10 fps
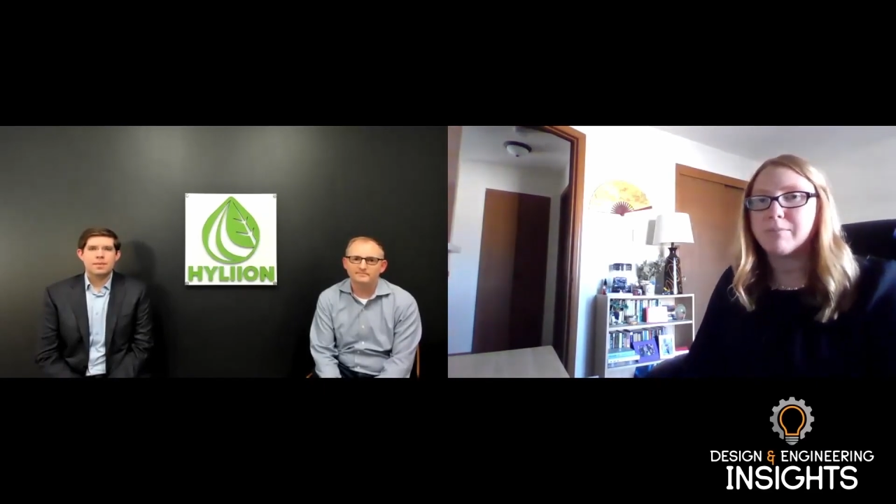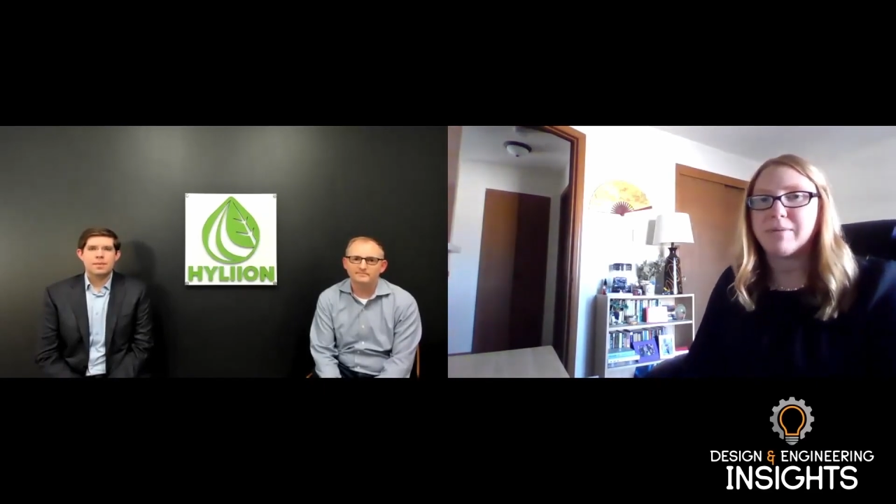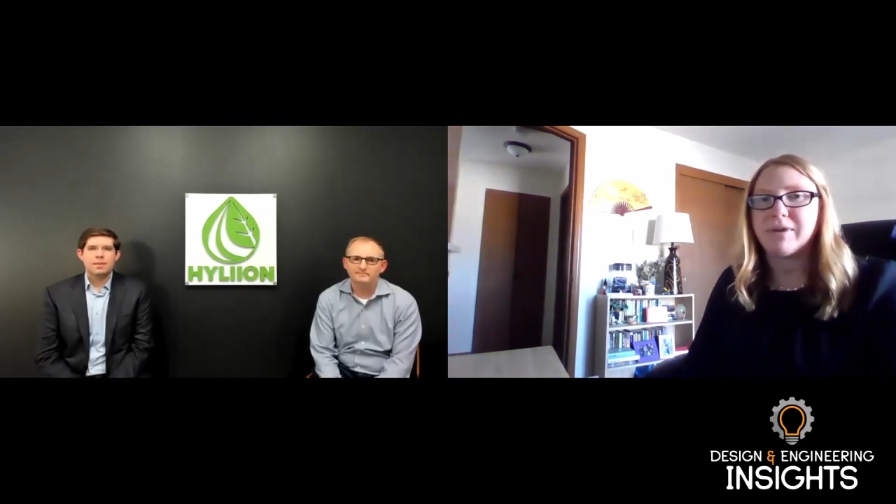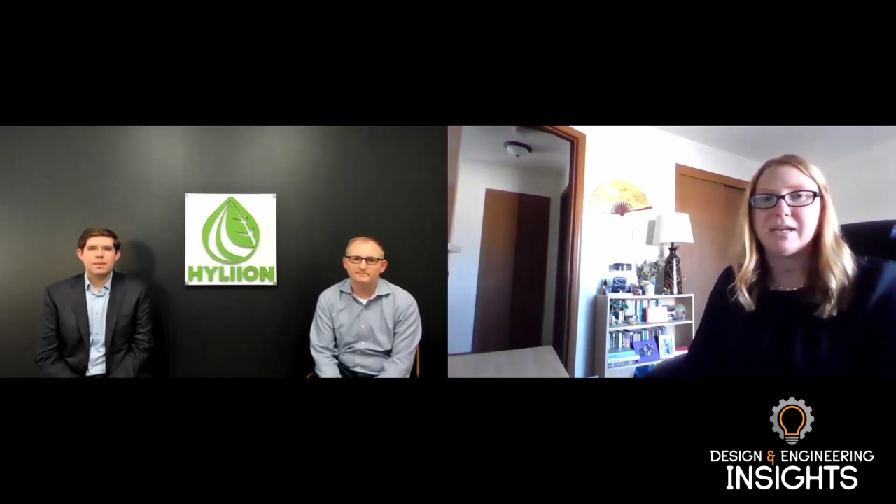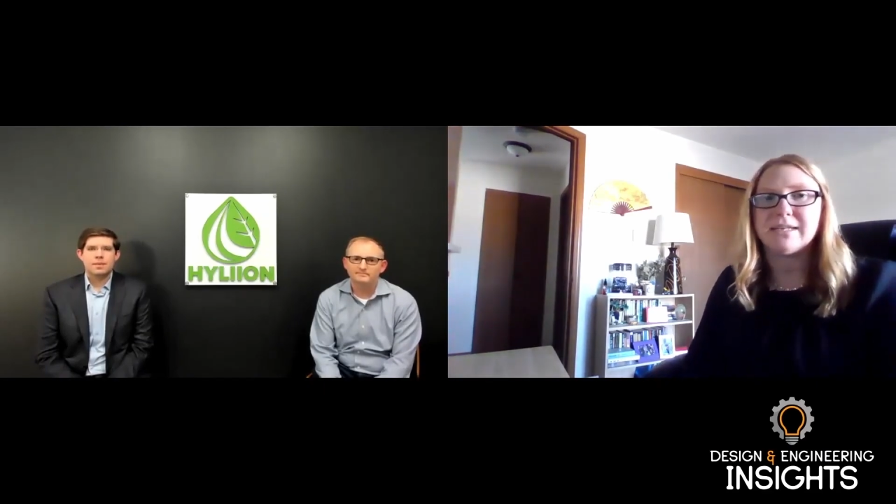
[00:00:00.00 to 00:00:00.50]

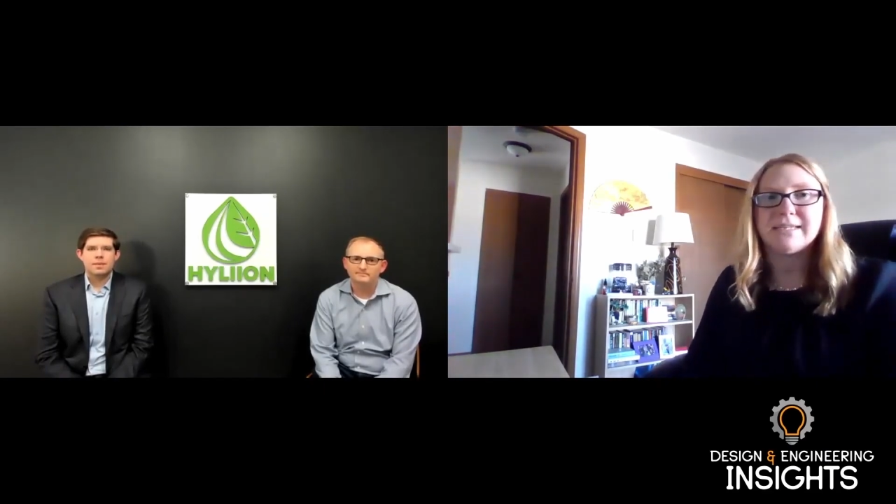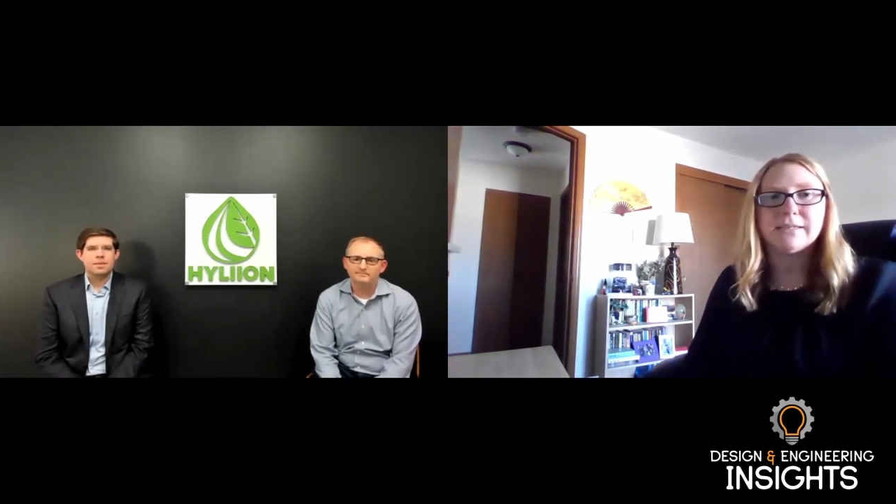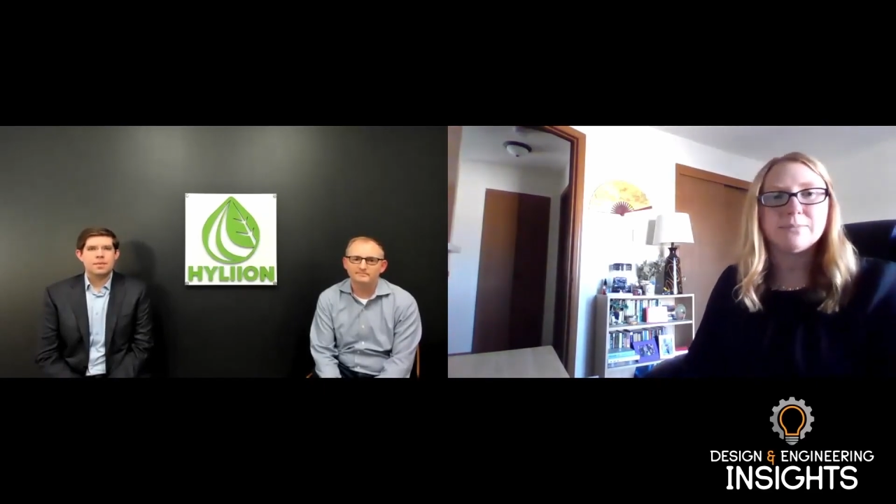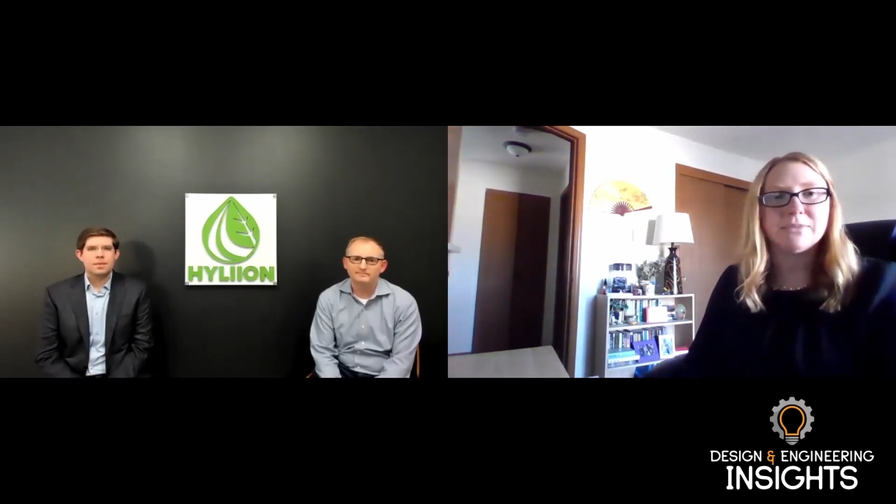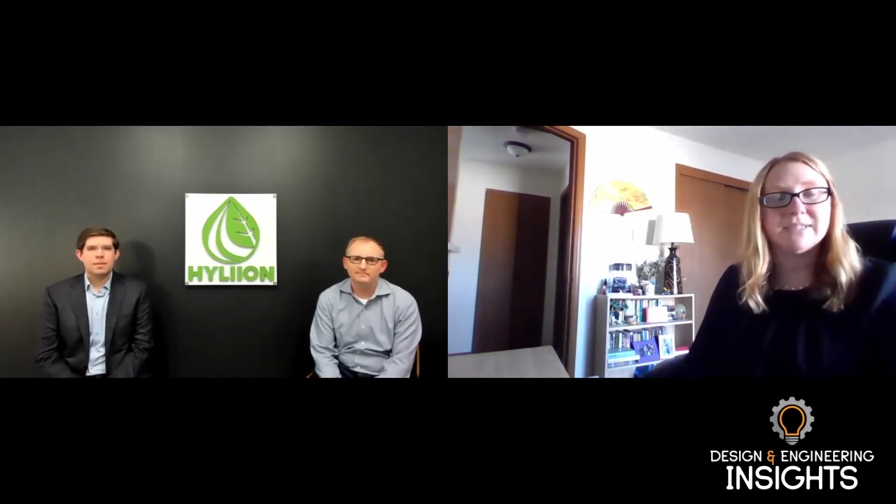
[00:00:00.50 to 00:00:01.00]
maybe any
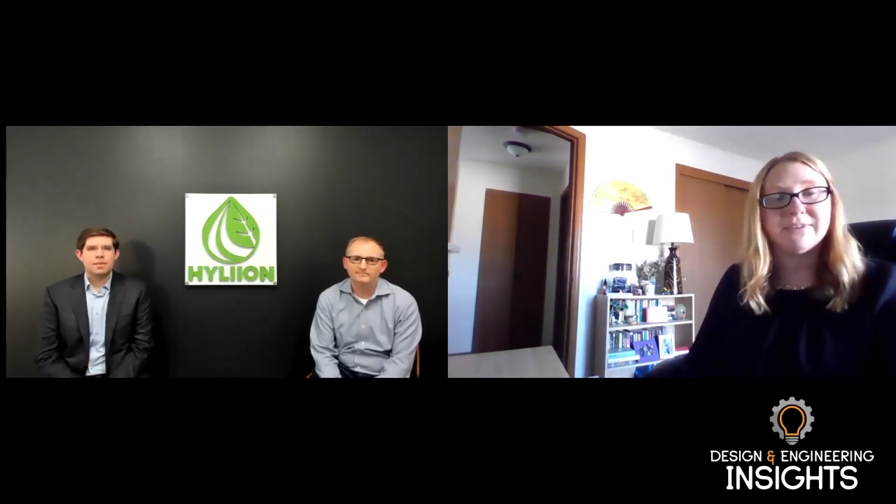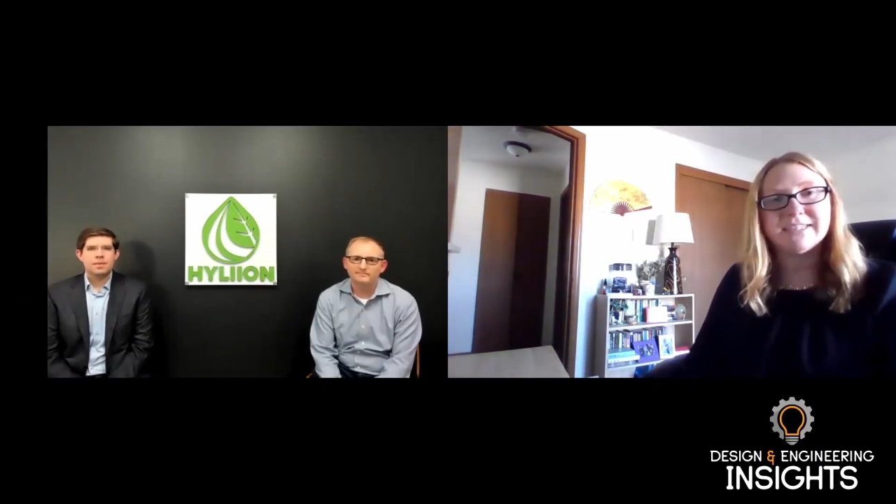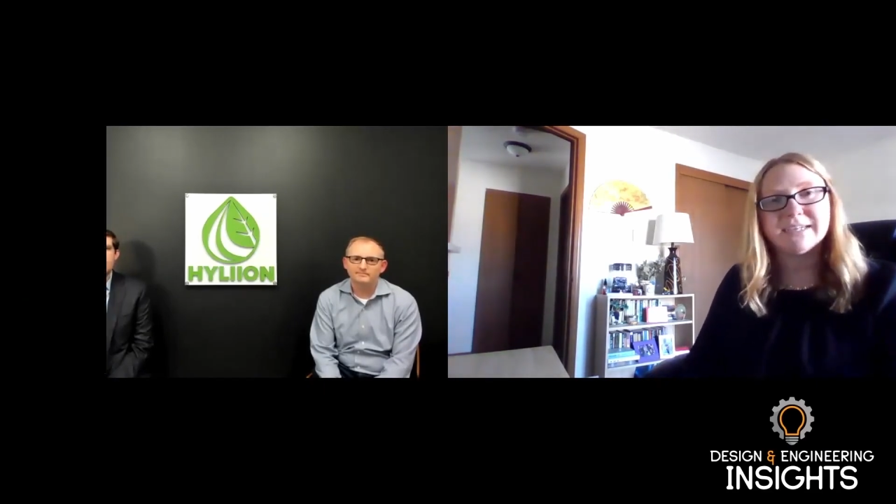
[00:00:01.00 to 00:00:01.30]
specific